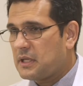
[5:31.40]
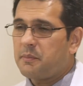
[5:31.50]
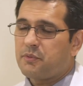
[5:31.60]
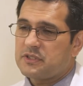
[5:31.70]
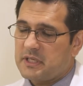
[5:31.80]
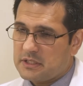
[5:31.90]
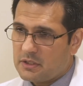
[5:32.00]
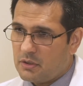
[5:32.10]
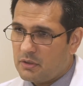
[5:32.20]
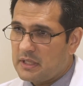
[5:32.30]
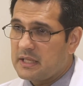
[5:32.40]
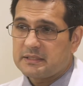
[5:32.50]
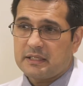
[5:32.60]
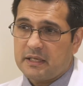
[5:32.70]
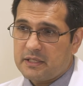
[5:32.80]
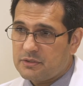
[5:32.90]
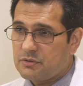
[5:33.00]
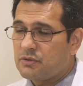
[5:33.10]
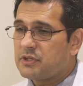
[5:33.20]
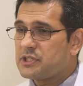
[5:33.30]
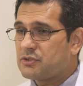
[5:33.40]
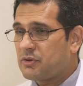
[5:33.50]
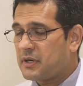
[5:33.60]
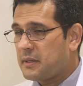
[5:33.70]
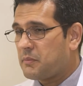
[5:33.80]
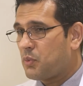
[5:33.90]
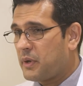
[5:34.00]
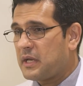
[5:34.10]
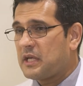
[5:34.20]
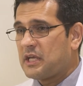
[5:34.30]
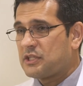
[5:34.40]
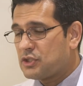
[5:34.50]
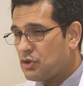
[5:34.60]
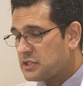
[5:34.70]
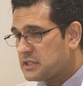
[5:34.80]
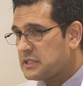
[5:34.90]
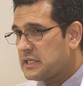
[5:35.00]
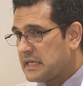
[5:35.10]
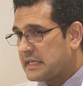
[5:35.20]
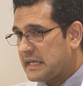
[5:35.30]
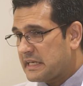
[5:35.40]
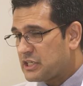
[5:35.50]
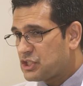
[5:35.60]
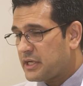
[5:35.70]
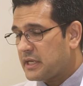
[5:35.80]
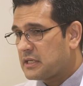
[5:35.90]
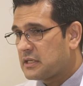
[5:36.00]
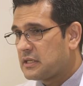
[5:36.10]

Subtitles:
another process called saline sonohysterogram, where the doctor can inject